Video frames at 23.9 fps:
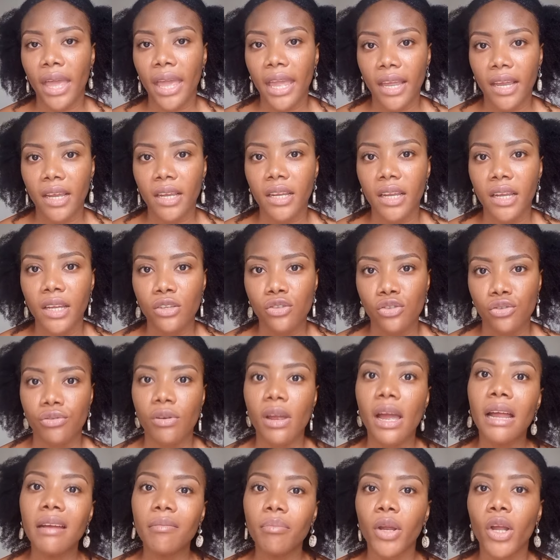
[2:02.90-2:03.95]
the hair
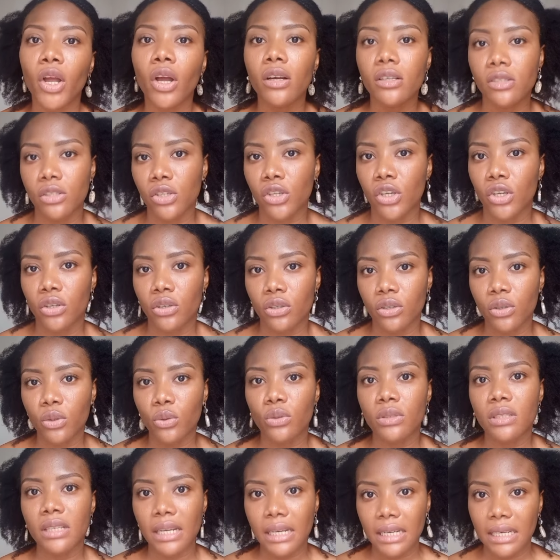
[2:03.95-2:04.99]
strand because the
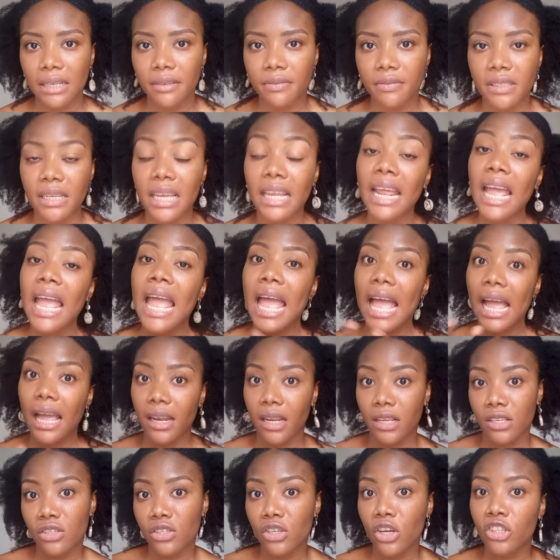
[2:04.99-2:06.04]
cuticles are lifted,
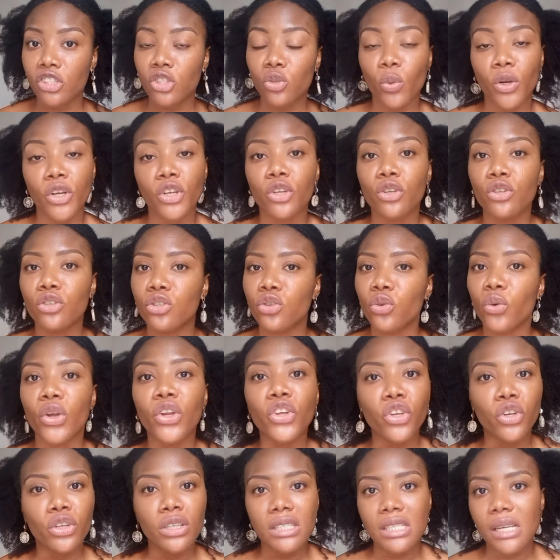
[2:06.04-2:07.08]
and as such, when you're
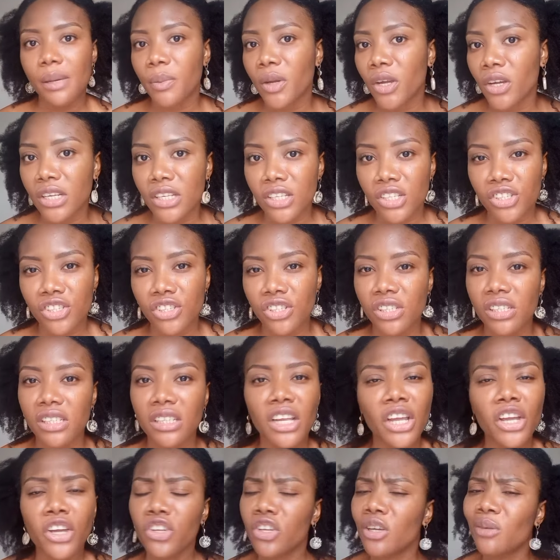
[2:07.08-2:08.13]
doing your deep
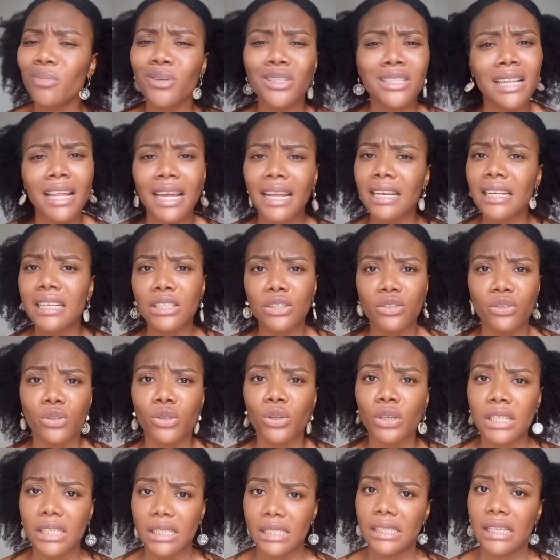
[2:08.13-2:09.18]
conditioning, you most likely do
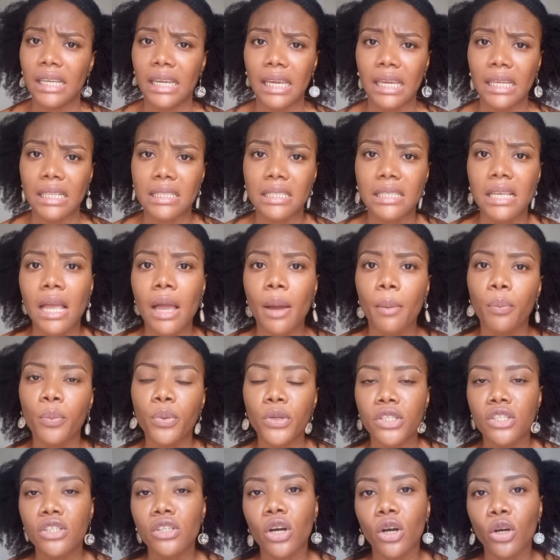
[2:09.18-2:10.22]
not need heat.
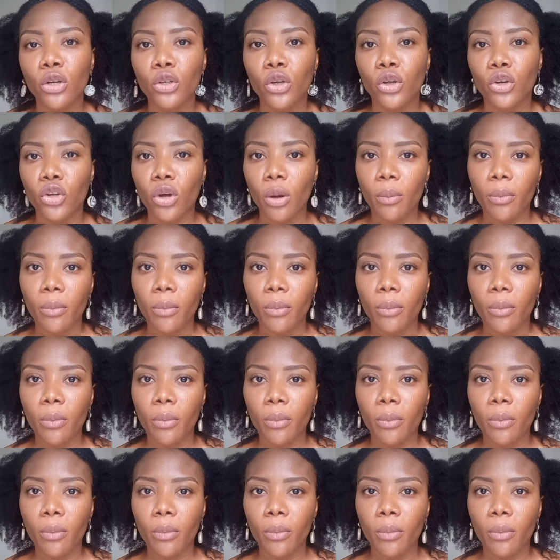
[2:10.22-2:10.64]
Putting on your